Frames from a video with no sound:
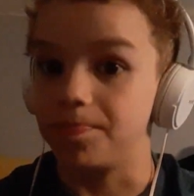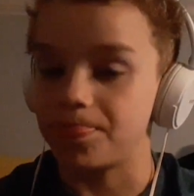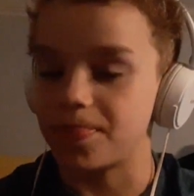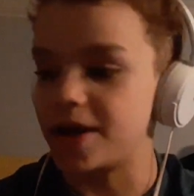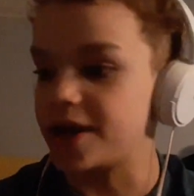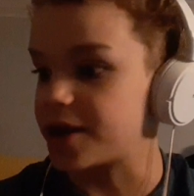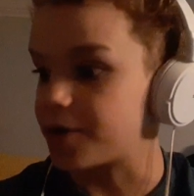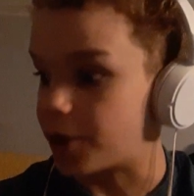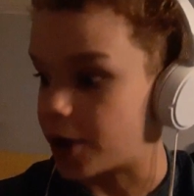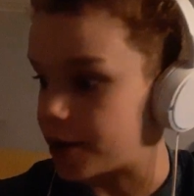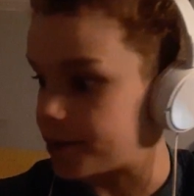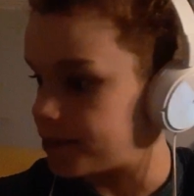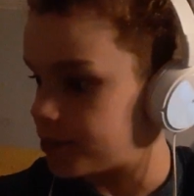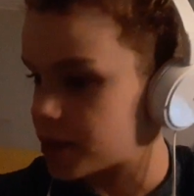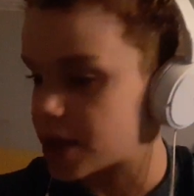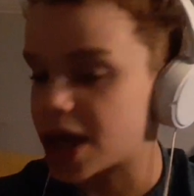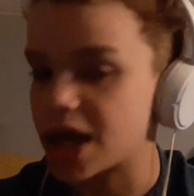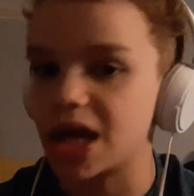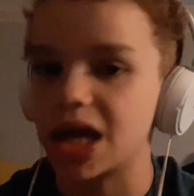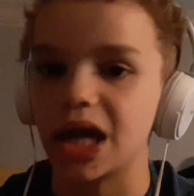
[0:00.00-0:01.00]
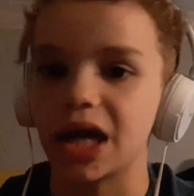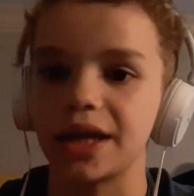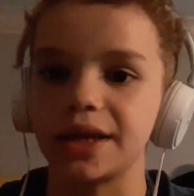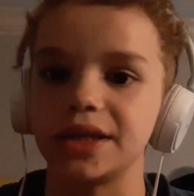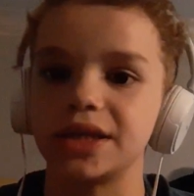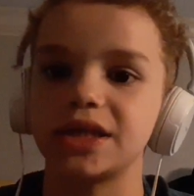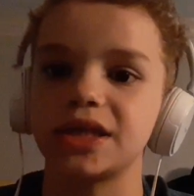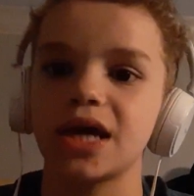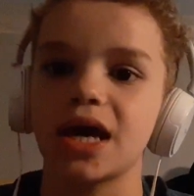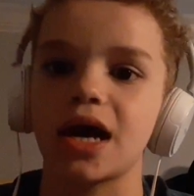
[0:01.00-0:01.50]
Anyway,
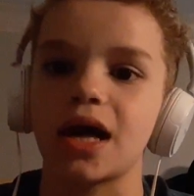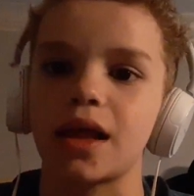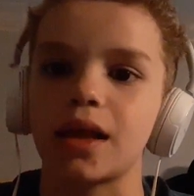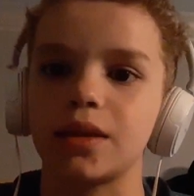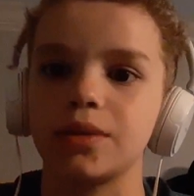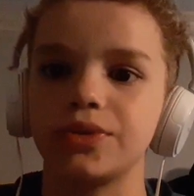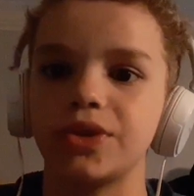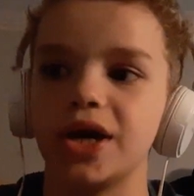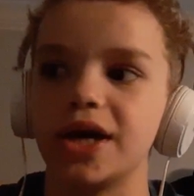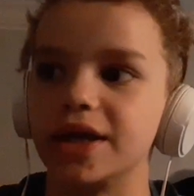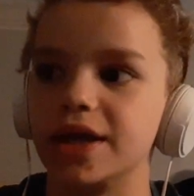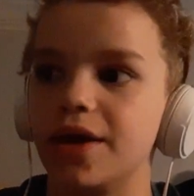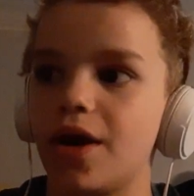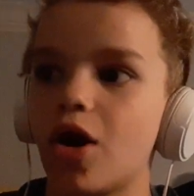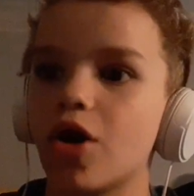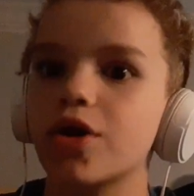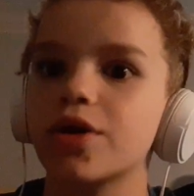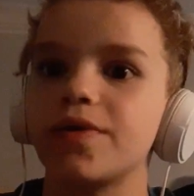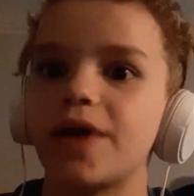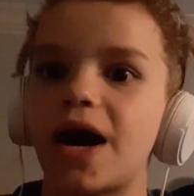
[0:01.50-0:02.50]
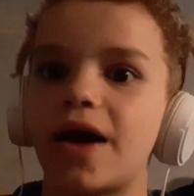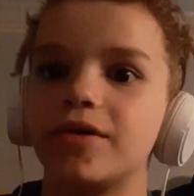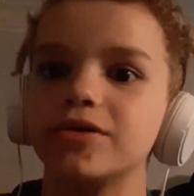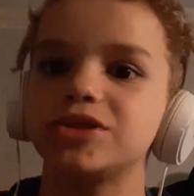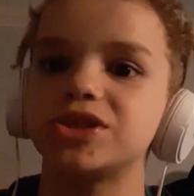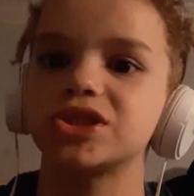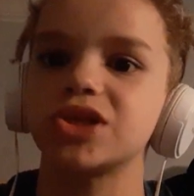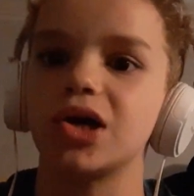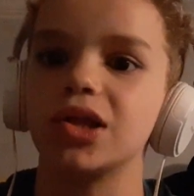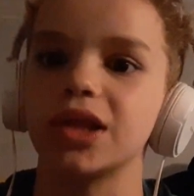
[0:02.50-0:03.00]
and yeah, like our
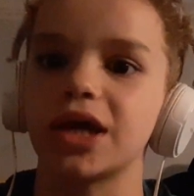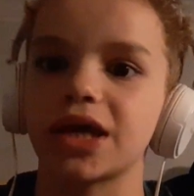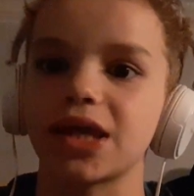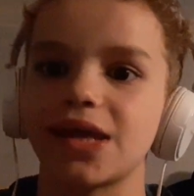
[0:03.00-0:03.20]
house got like